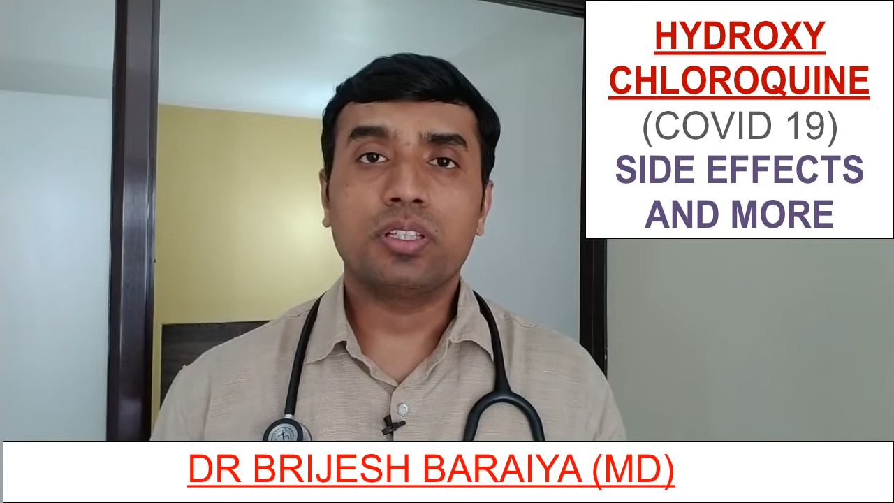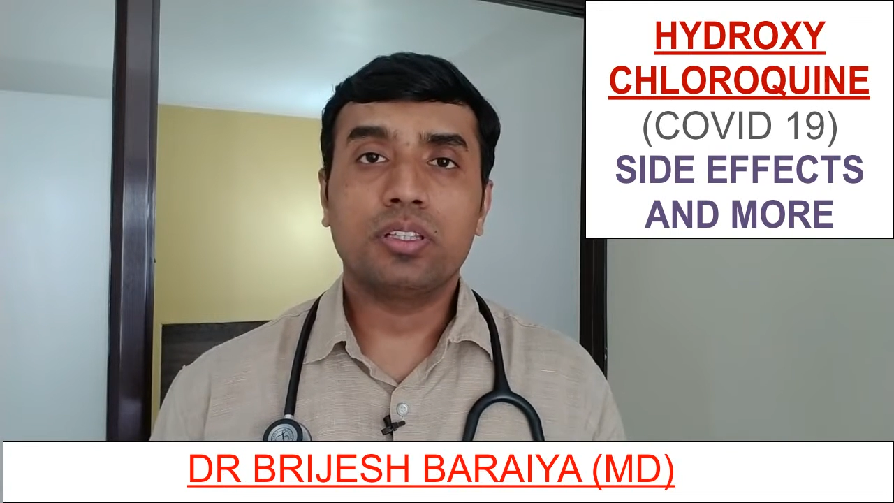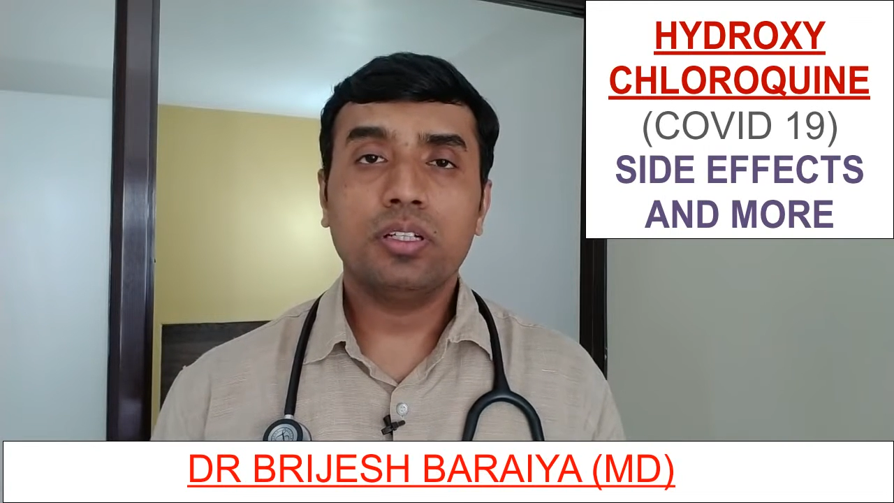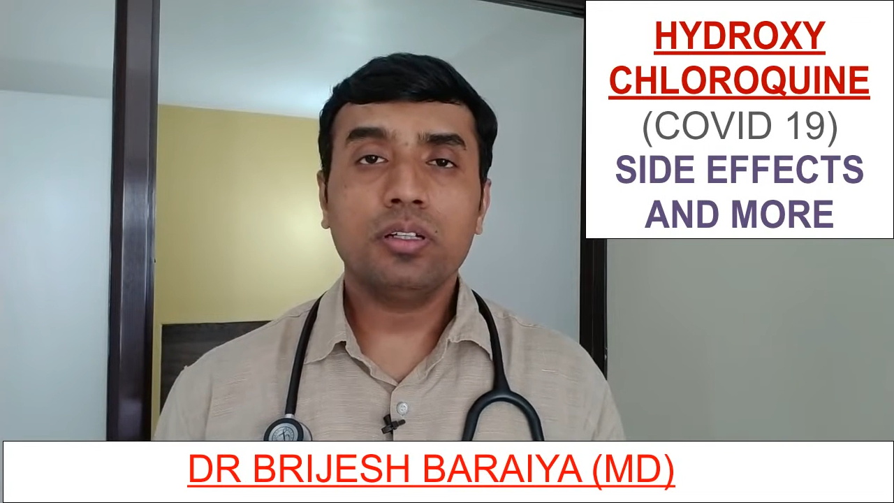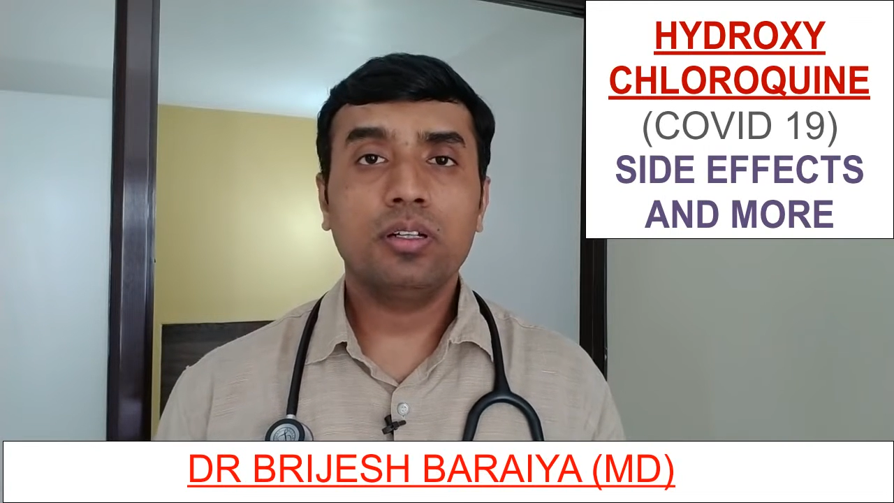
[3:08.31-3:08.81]

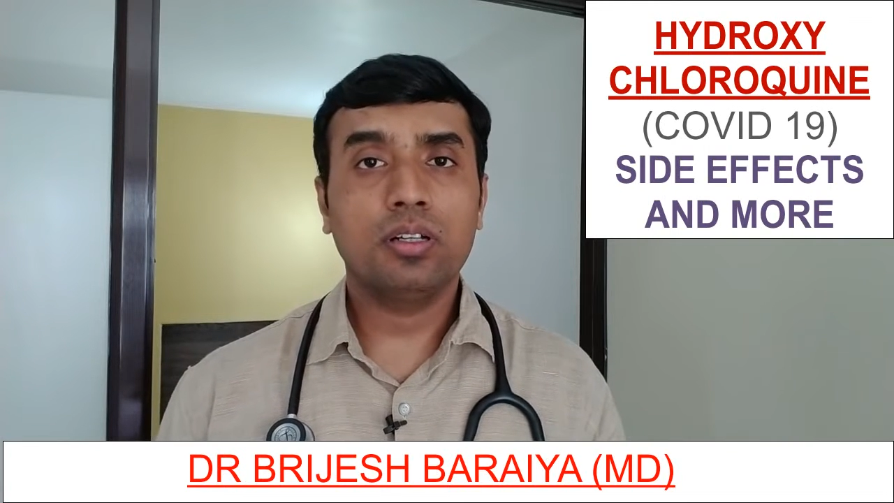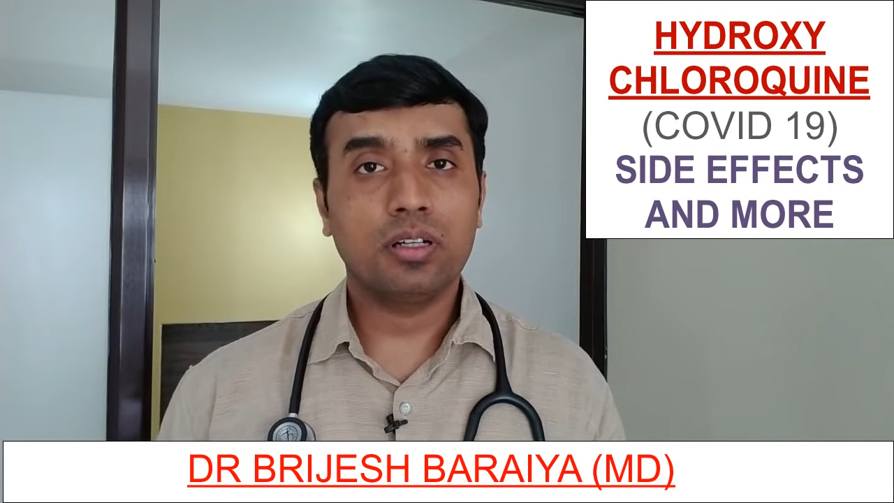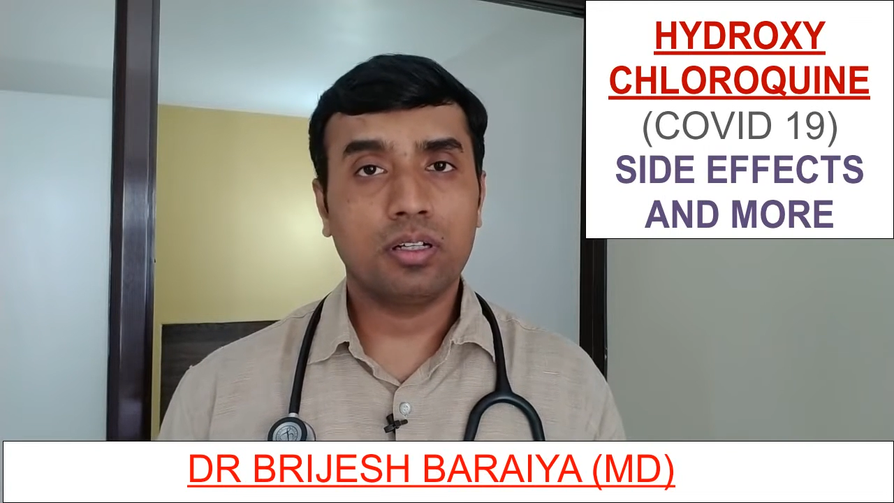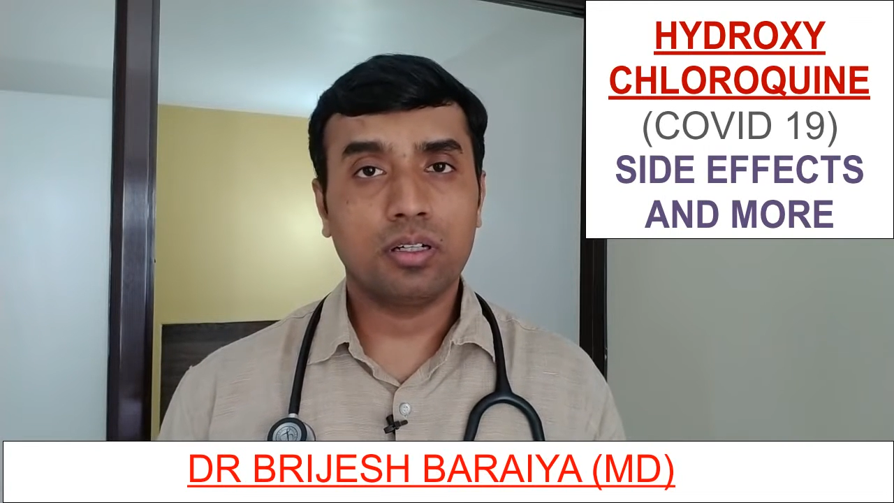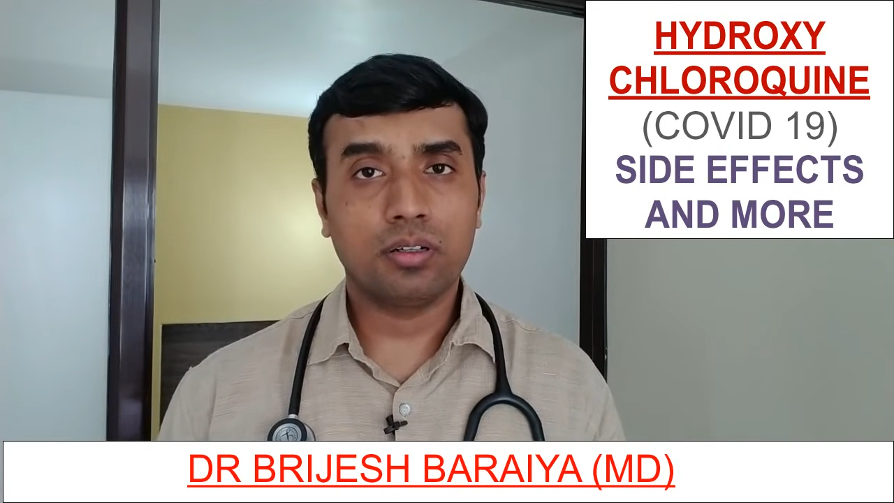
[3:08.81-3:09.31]
with the
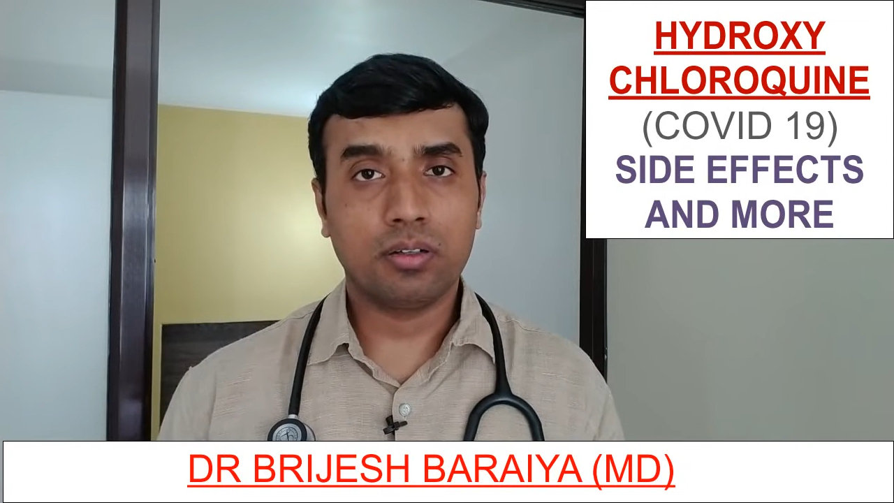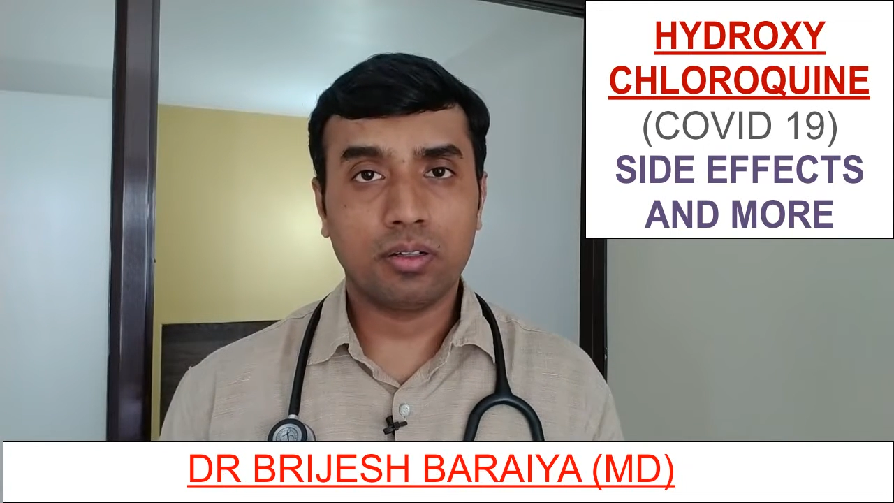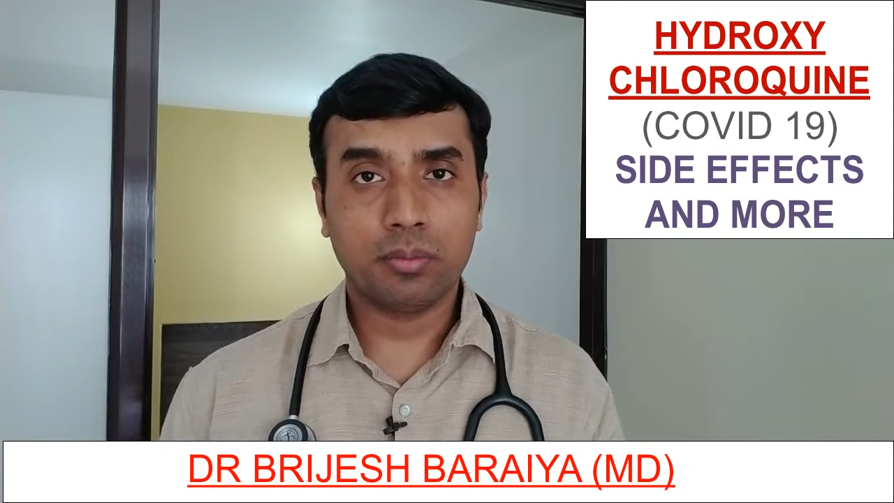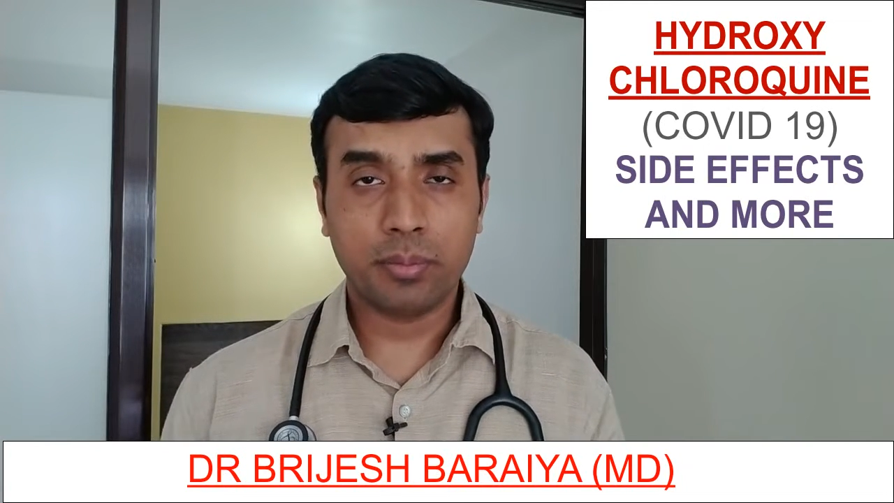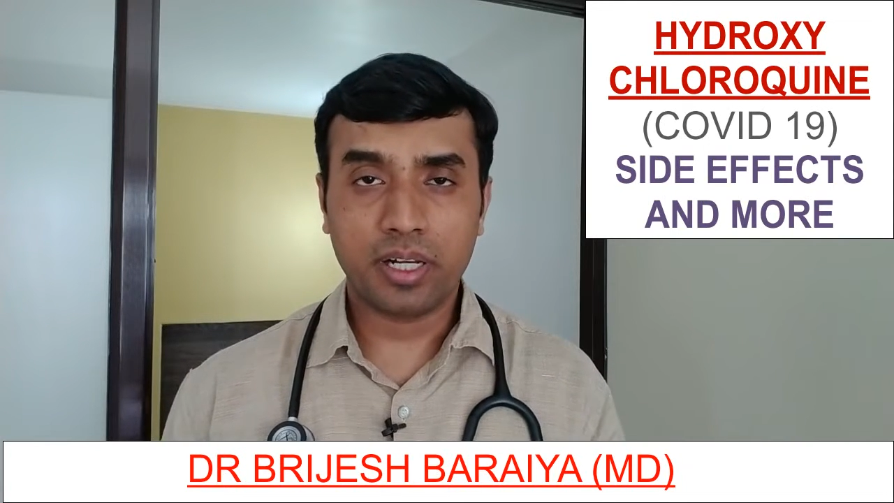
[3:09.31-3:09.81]

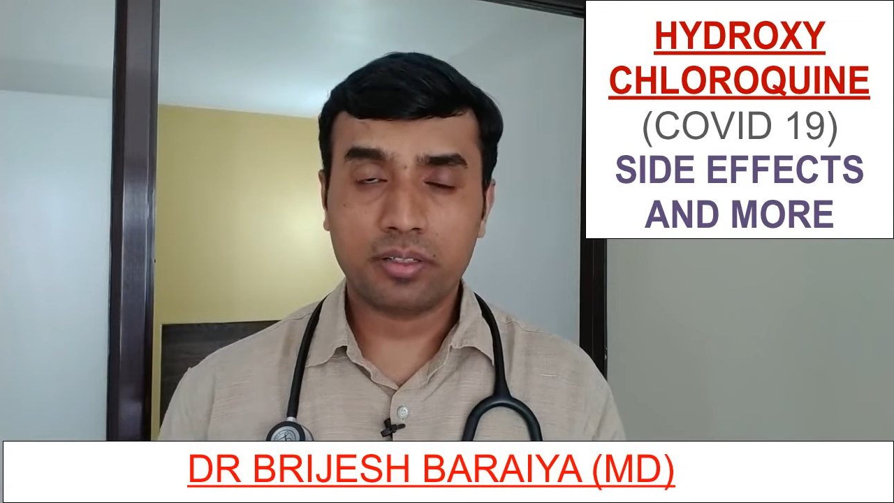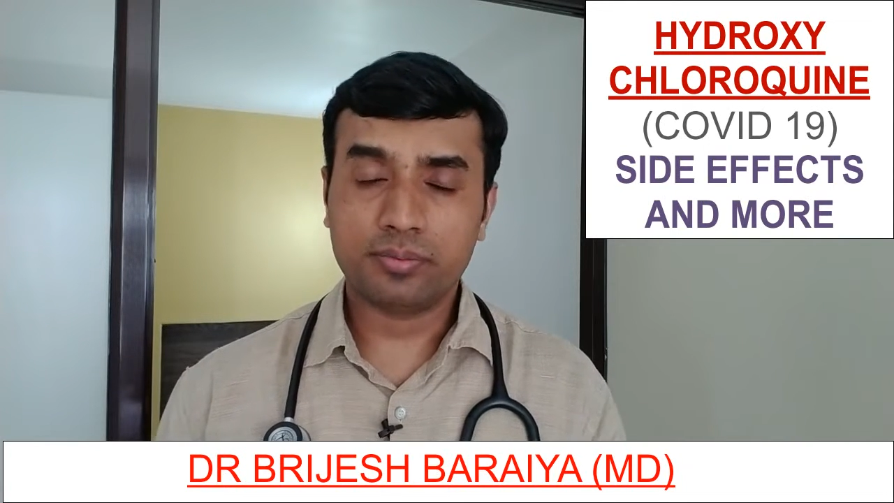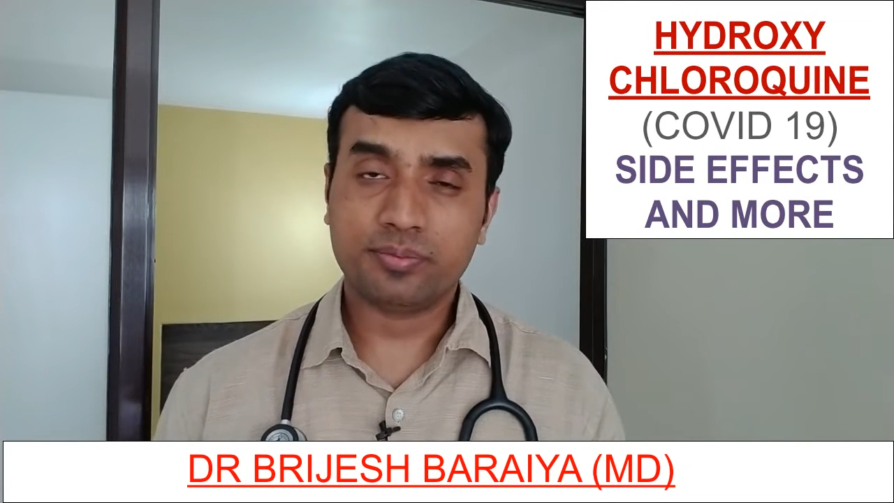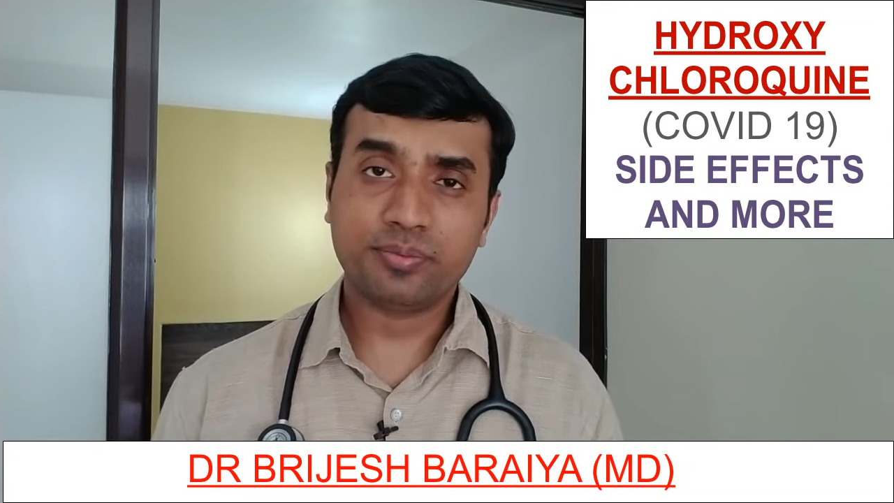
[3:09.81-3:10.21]
milk.